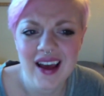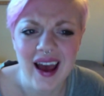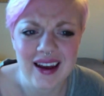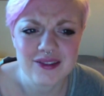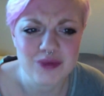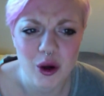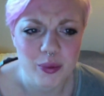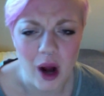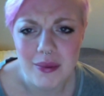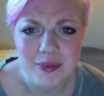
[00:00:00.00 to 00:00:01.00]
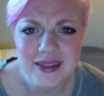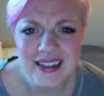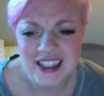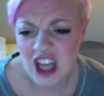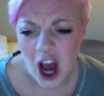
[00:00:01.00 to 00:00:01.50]
I don't know,
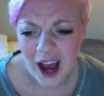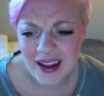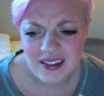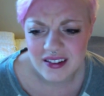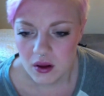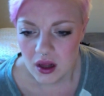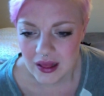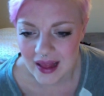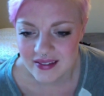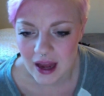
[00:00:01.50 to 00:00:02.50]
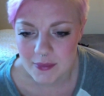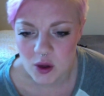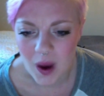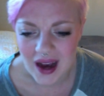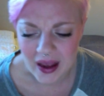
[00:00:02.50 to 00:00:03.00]
probably not. Last time
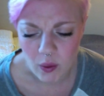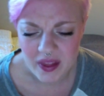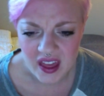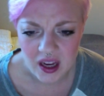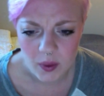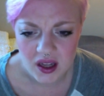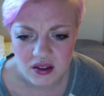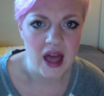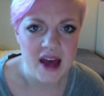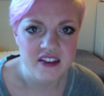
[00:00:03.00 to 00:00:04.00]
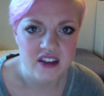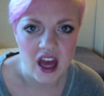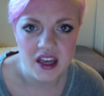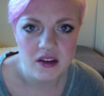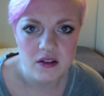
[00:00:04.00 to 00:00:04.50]
you hung out with anyone? Last
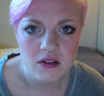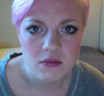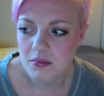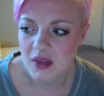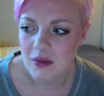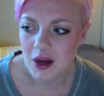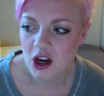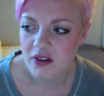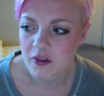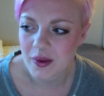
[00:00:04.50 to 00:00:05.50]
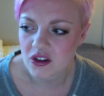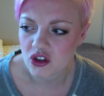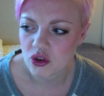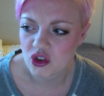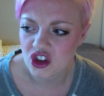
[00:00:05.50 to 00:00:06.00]
night. Me and my girlfriend went to
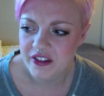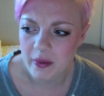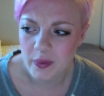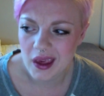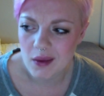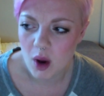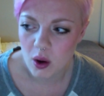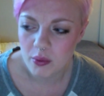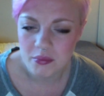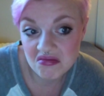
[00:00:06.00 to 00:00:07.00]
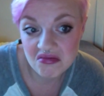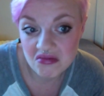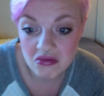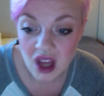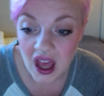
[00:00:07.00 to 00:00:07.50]
sushi and then we came home.
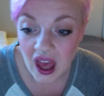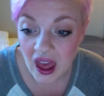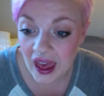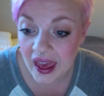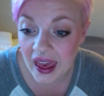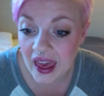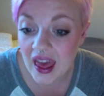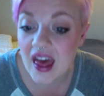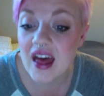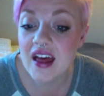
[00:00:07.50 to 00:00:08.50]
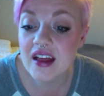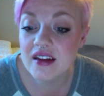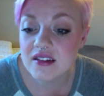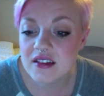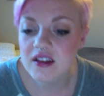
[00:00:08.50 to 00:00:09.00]

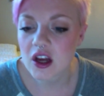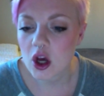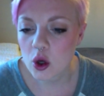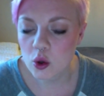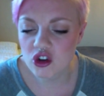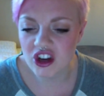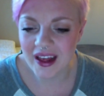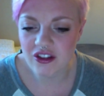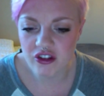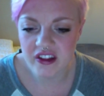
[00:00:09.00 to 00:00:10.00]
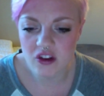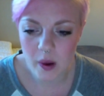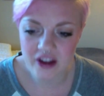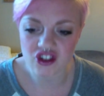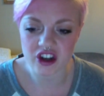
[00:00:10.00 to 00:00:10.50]
And who should answer these
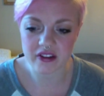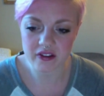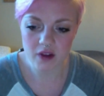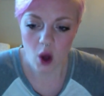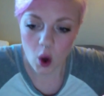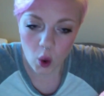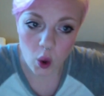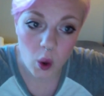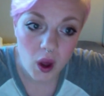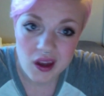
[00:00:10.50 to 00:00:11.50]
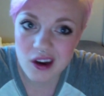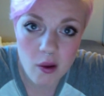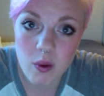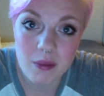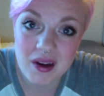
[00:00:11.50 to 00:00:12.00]
questions? Whew,
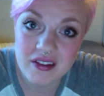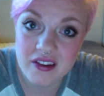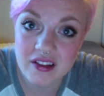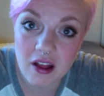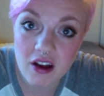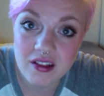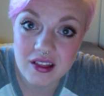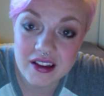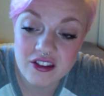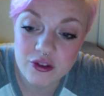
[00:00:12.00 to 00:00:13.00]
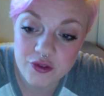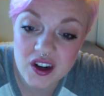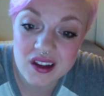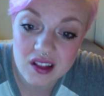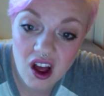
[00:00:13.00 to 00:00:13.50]
no one, because this list is
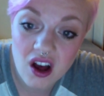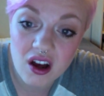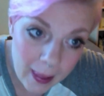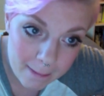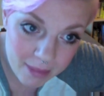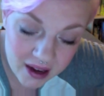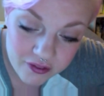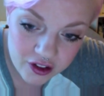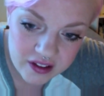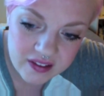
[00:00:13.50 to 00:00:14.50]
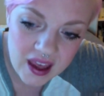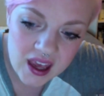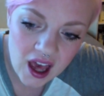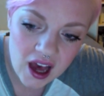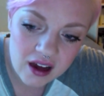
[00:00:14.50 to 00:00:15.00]
freaking long. But for the
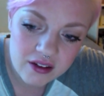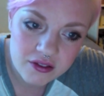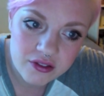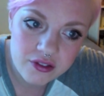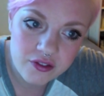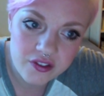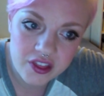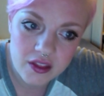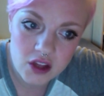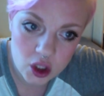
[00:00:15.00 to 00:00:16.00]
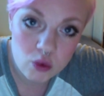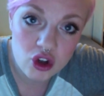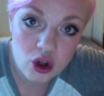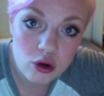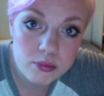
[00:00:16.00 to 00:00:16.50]
sake of the
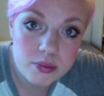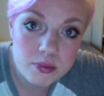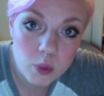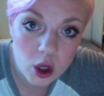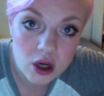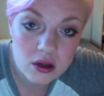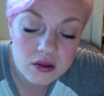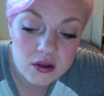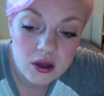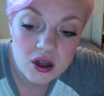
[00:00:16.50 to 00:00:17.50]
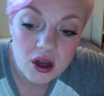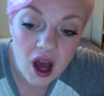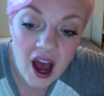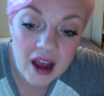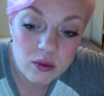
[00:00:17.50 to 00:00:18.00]
YouTube world,
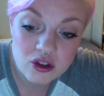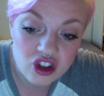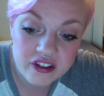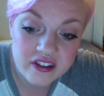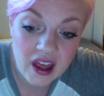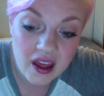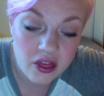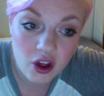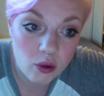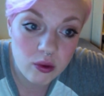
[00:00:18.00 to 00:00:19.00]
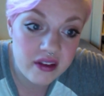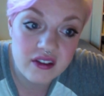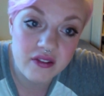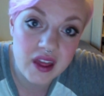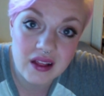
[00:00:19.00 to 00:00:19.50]
I will just say the
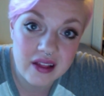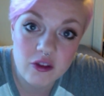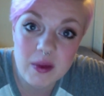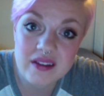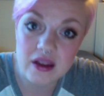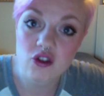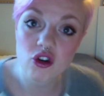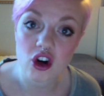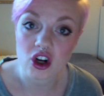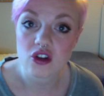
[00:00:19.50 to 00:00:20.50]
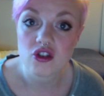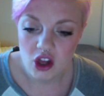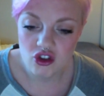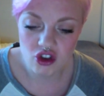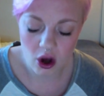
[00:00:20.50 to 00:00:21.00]
rest of the Lesbian Central girls.
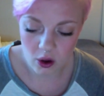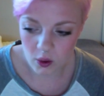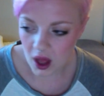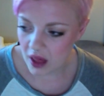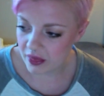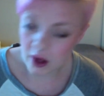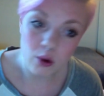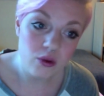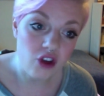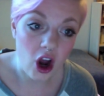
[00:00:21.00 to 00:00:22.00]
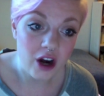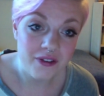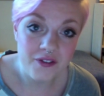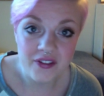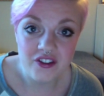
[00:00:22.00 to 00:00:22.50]
So those are
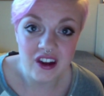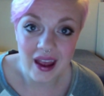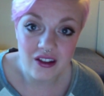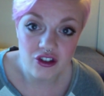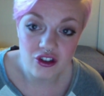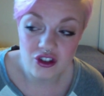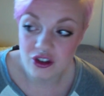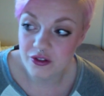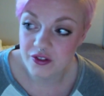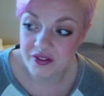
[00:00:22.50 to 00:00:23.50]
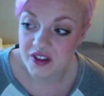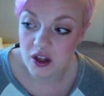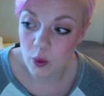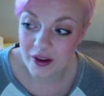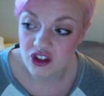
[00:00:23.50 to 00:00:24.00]
50 answers to 50
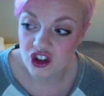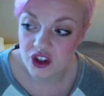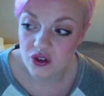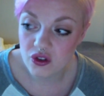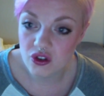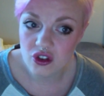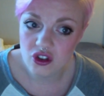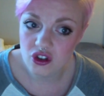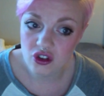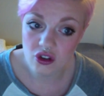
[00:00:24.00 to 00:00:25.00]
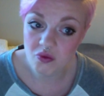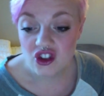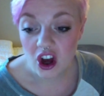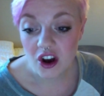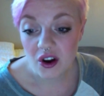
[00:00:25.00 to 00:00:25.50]
questions.
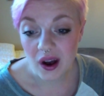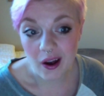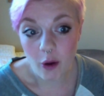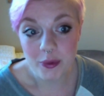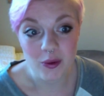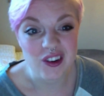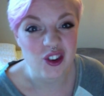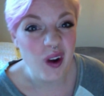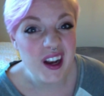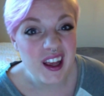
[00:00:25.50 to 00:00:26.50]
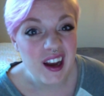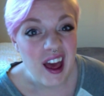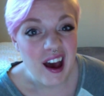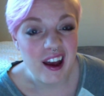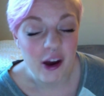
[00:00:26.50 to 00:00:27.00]
So I hope you enjoyed it.
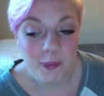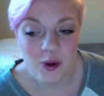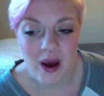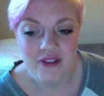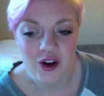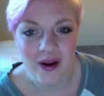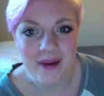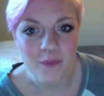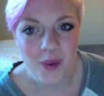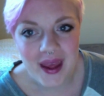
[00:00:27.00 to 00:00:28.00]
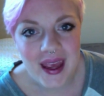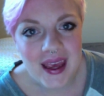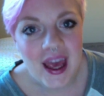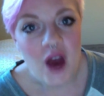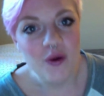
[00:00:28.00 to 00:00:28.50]
I hope you have a great
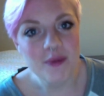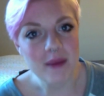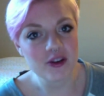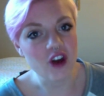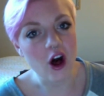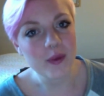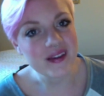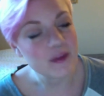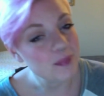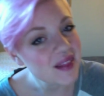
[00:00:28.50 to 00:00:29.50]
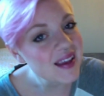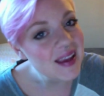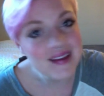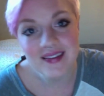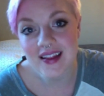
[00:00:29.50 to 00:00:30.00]
week. Remember to always
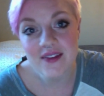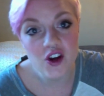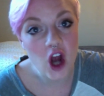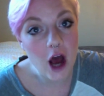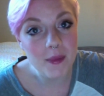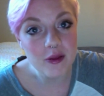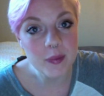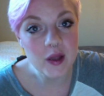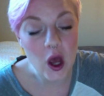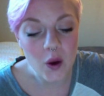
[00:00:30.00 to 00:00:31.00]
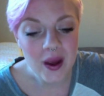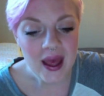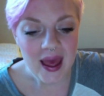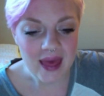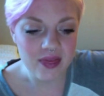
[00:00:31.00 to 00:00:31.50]
please leave your comments below
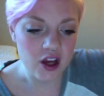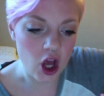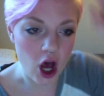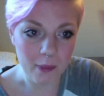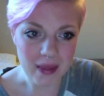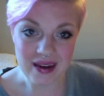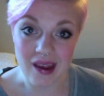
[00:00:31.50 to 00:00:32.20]
in the comment